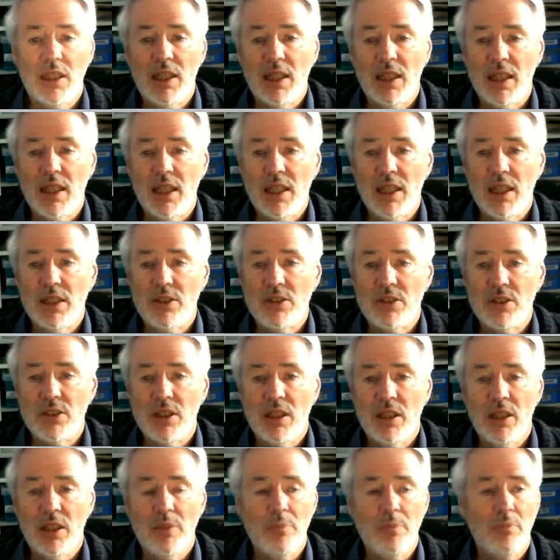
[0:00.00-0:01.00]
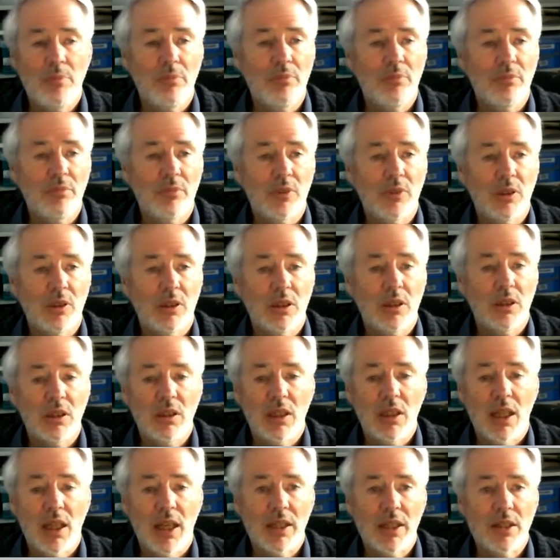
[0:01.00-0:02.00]
And
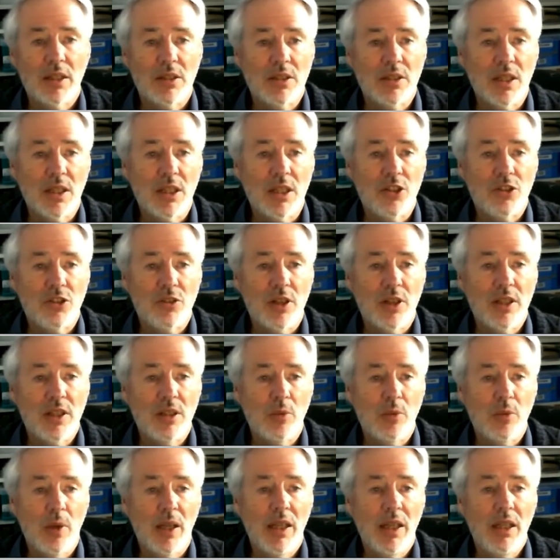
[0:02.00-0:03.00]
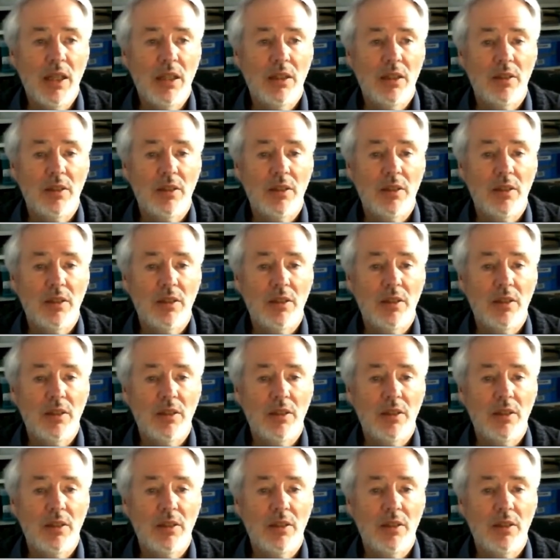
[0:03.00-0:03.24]
I can say straight away